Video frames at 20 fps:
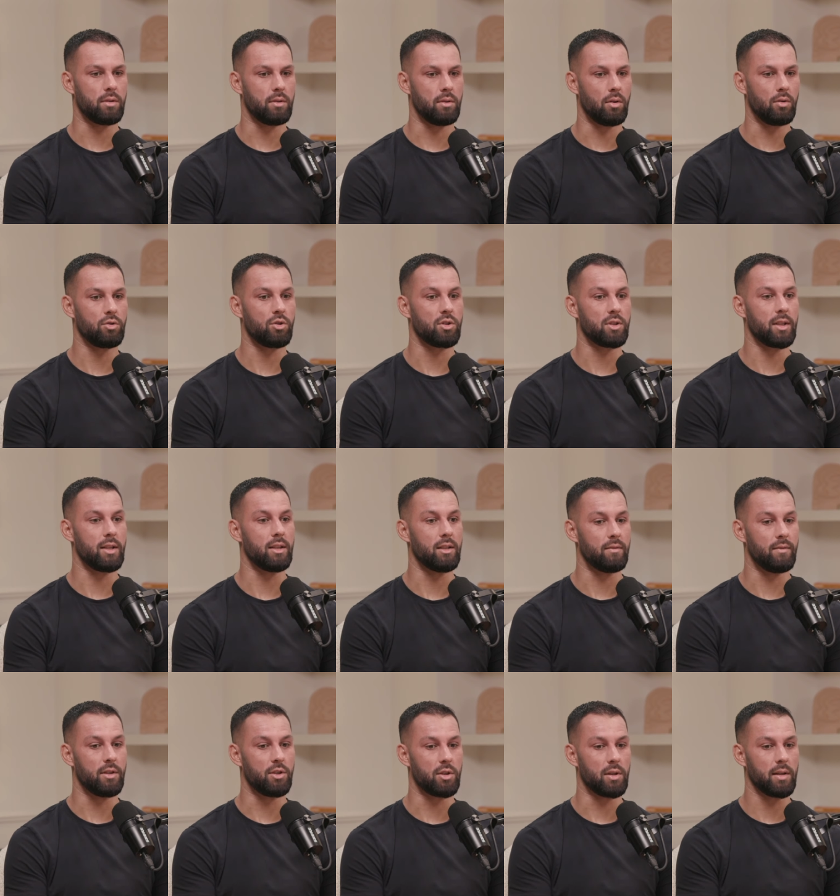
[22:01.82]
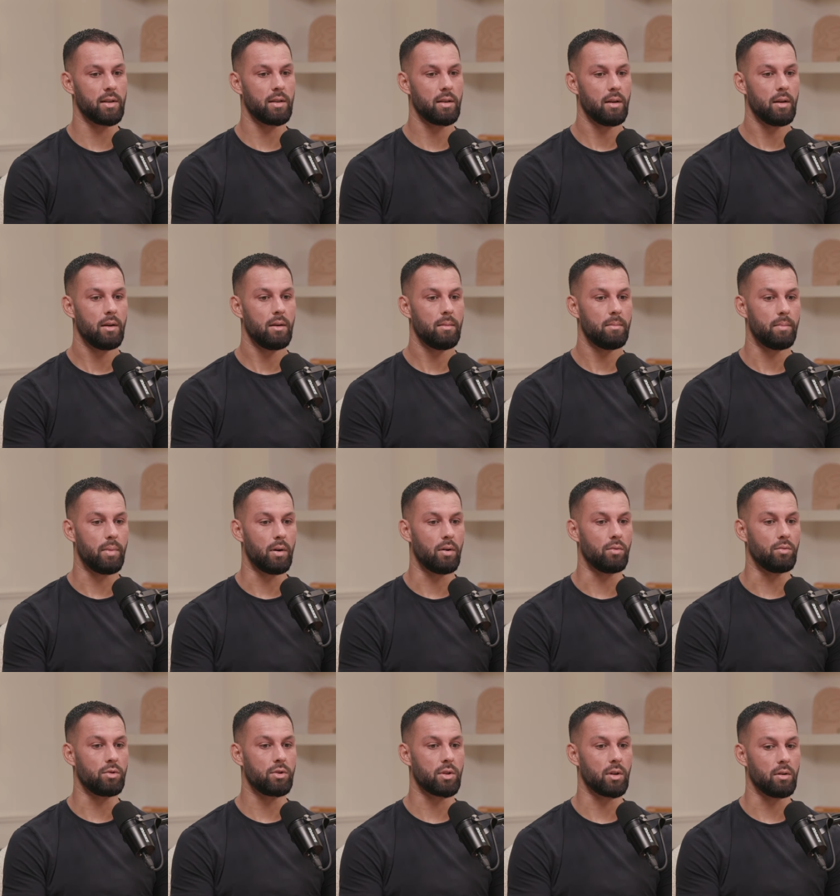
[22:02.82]
not just individually, but
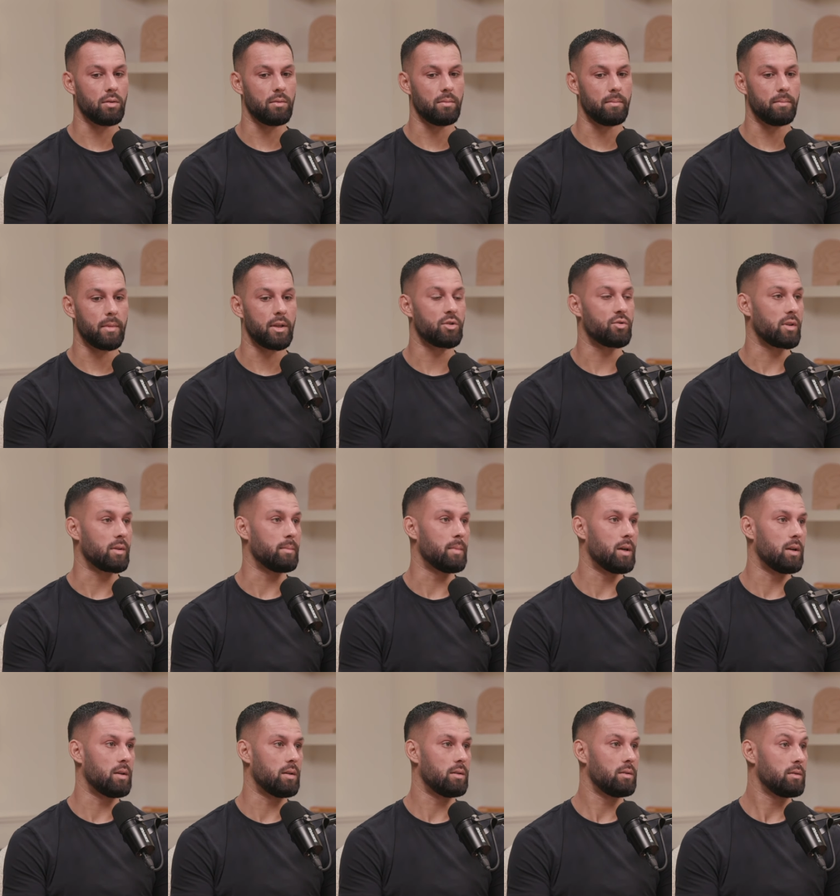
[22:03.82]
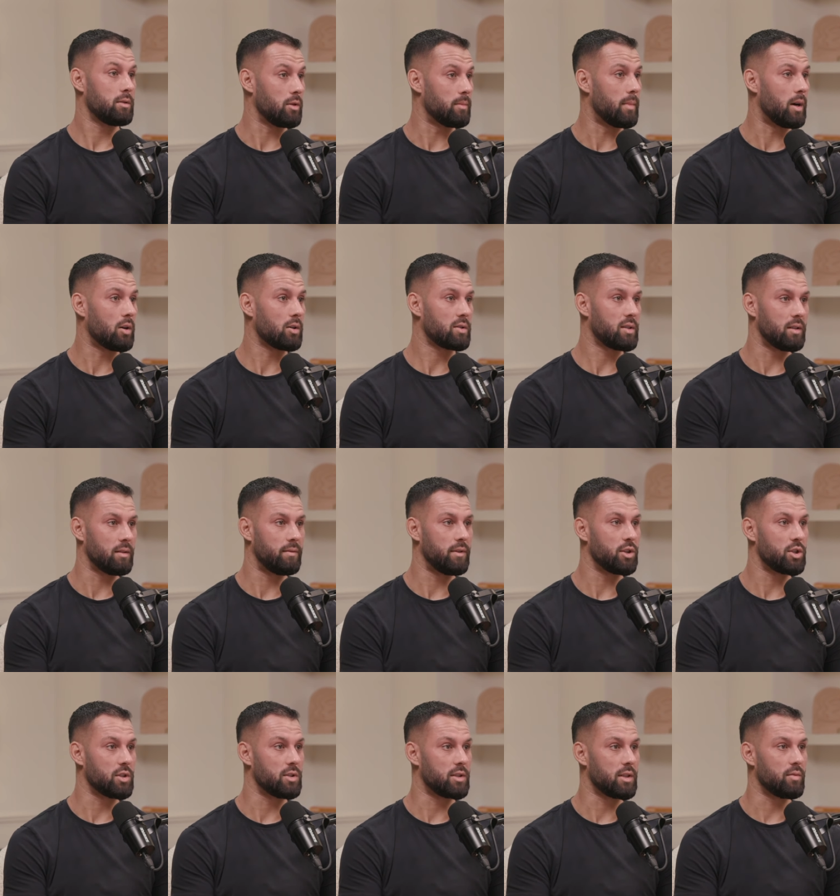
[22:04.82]
also measuring MER, your marketing
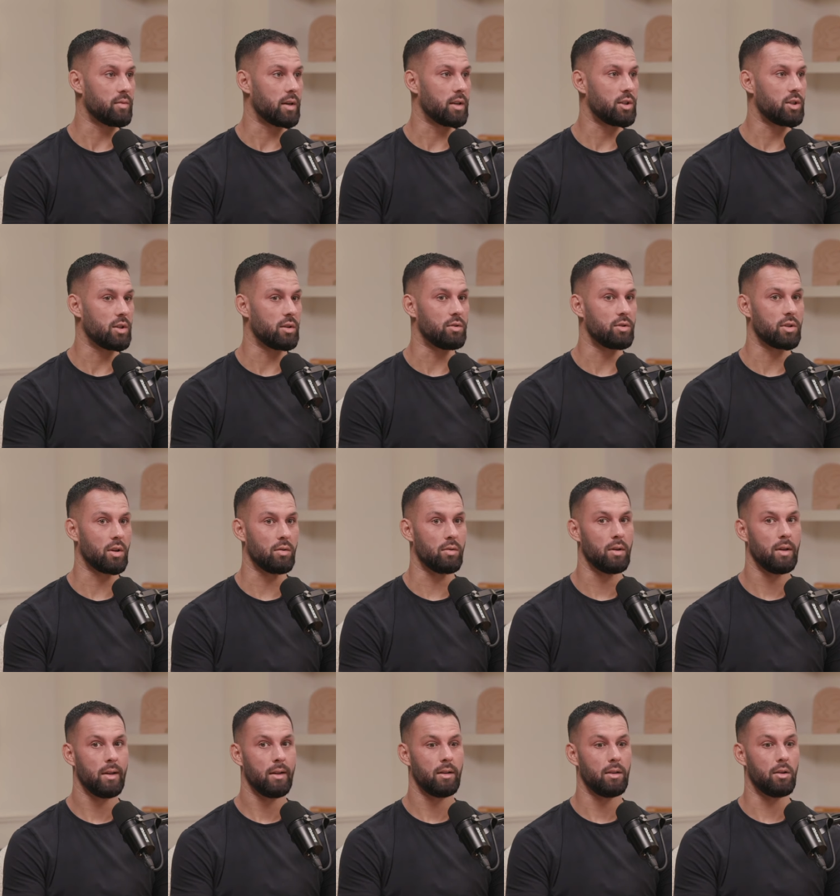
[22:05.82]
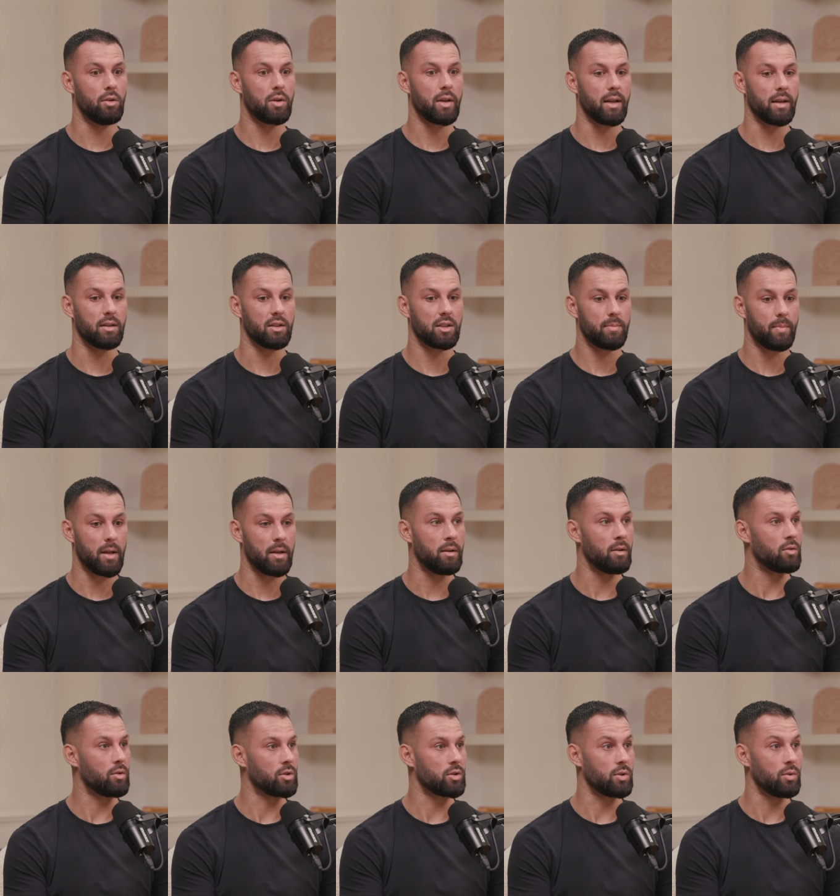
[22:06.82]
efficiency ratio. So looking at spend
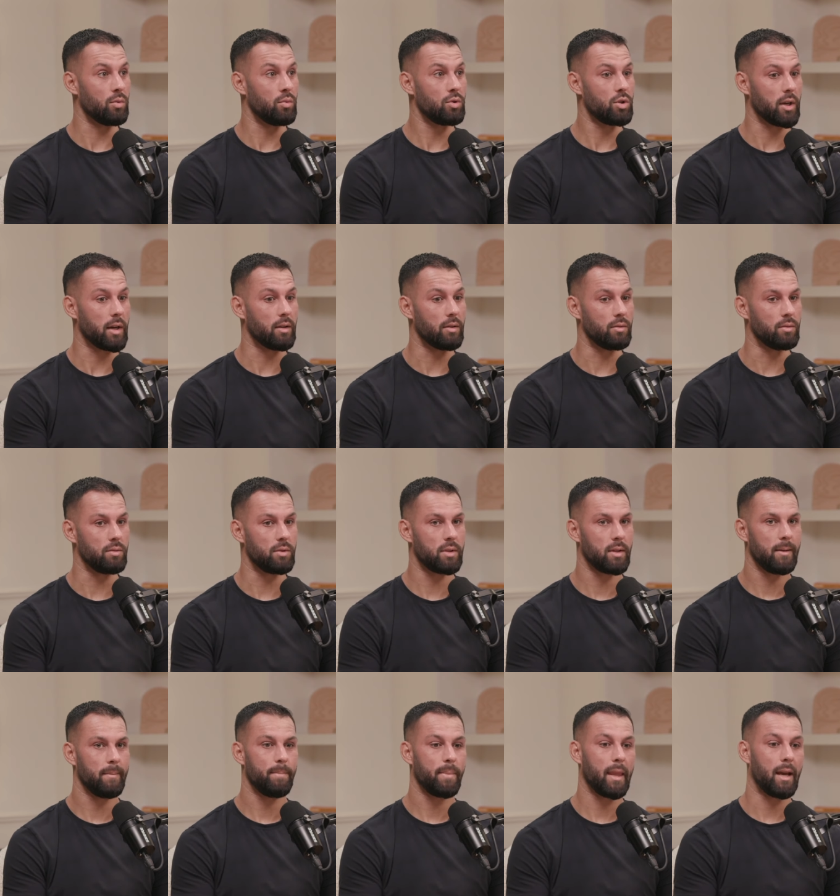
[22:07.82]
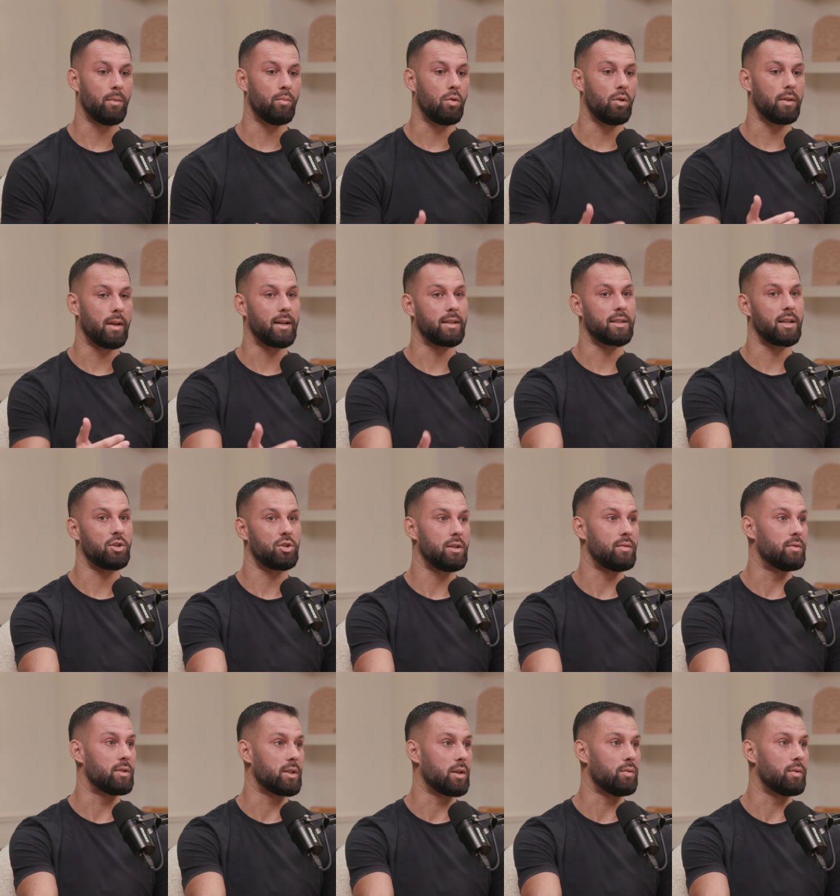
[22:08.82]
across all channels and what that's actually
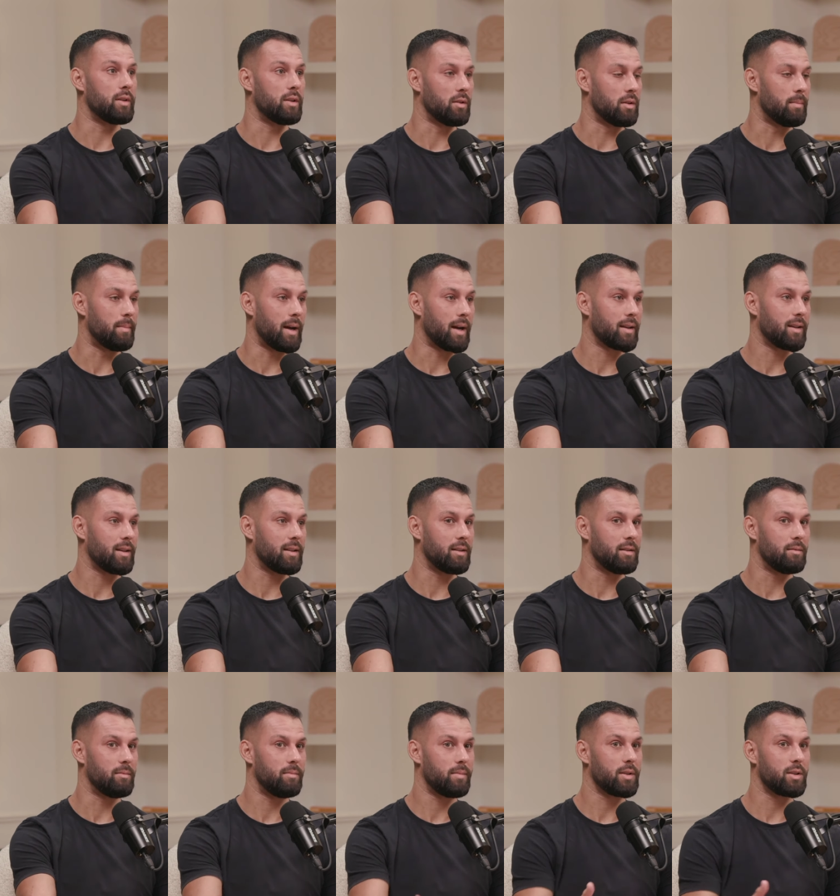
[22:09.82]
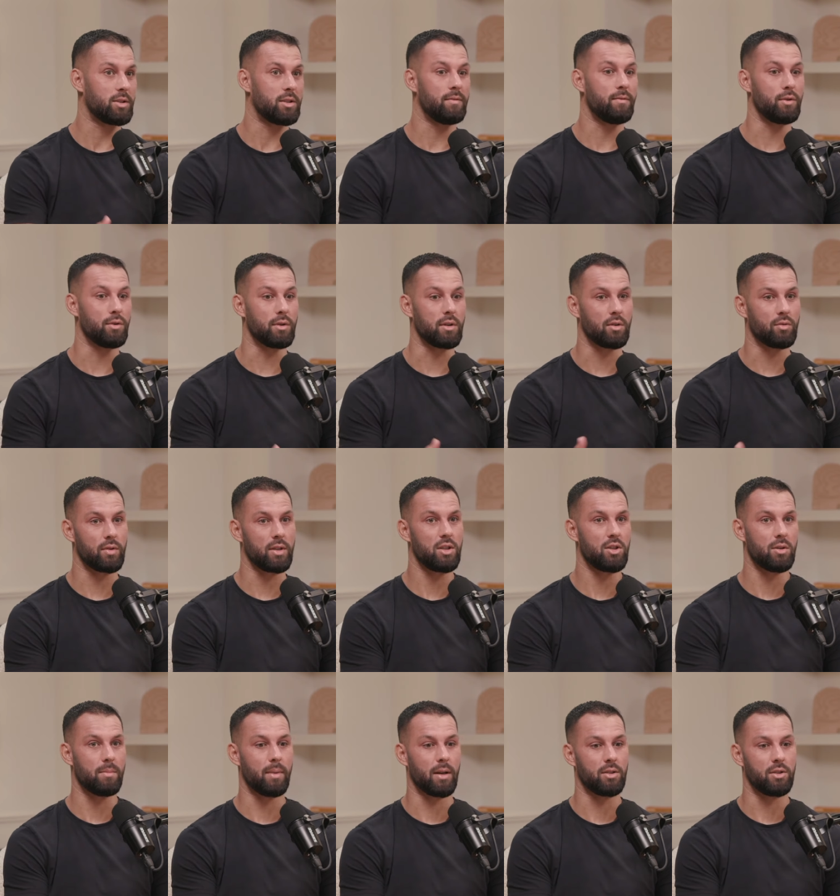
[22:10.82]
resulted on the back end. Because if you increase
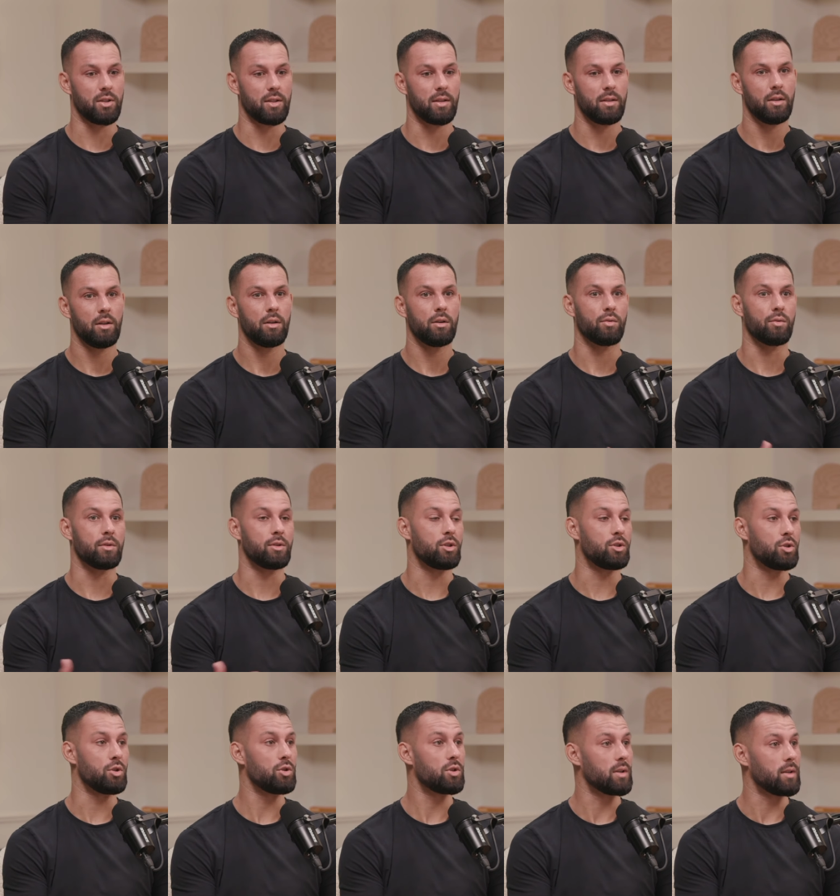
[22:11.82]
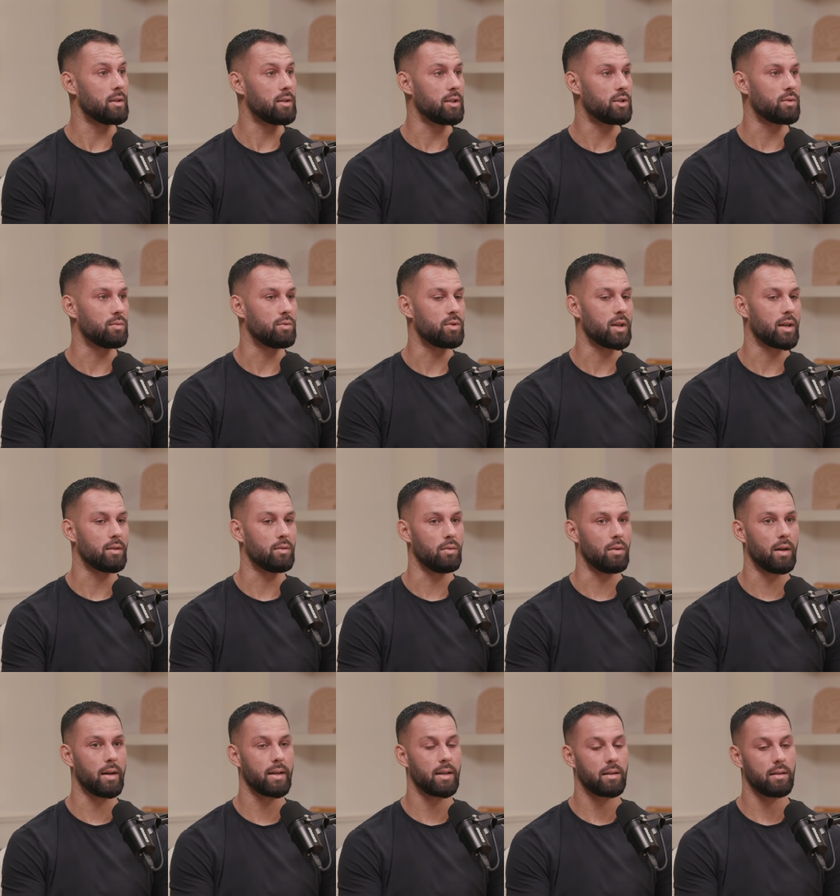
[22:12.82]
your budget or introduce an additional channel
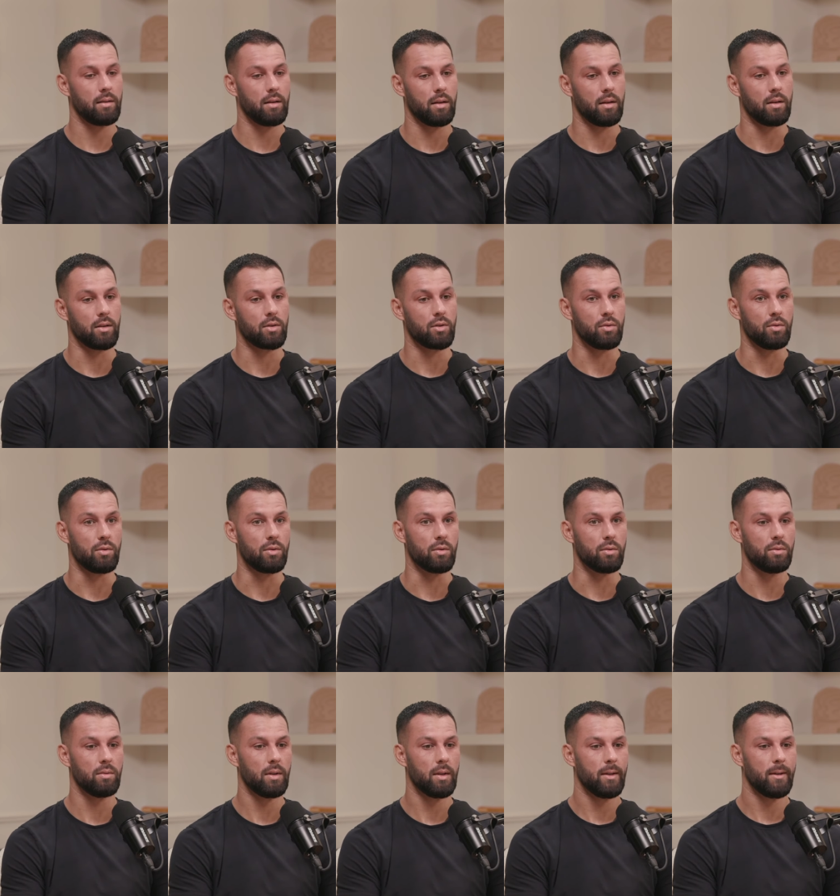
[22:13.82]
like Google,